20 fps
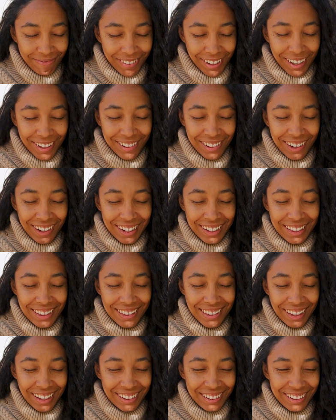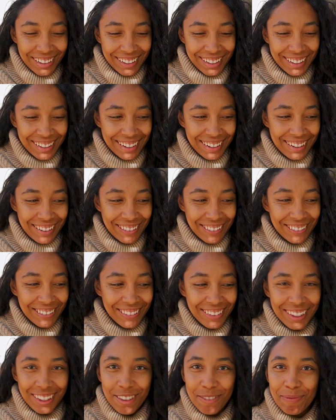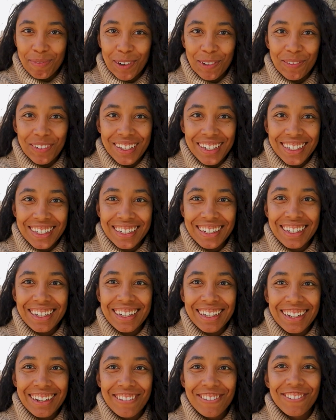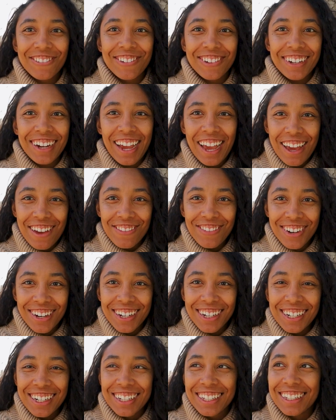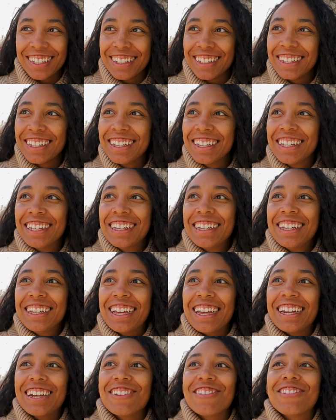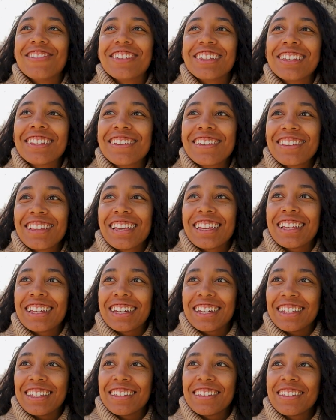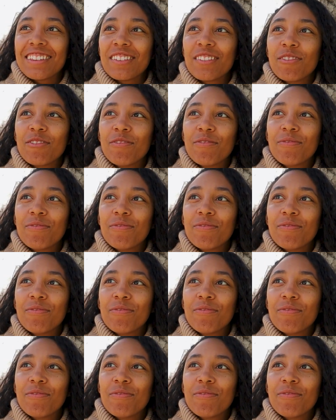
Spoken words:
Gosh, I could settle into this moment forever. And it feels like it is.